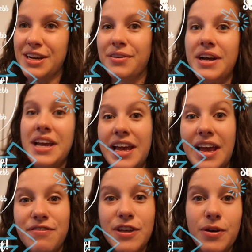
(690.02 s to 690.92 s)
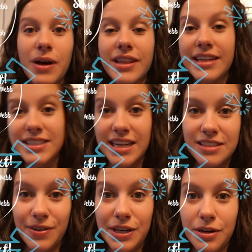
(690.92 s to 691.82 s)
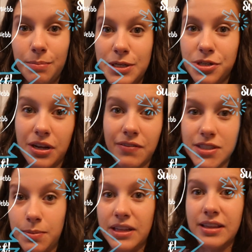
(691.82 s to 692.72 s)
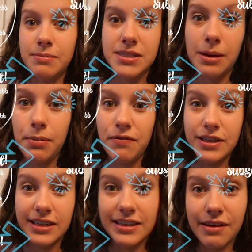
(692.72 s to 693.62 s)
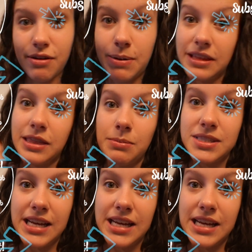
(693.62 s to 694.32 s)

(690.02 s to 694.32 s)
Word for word: So if you liked today's video, be sure to give us a big thumbs up. If you didn't, give it a big thumbs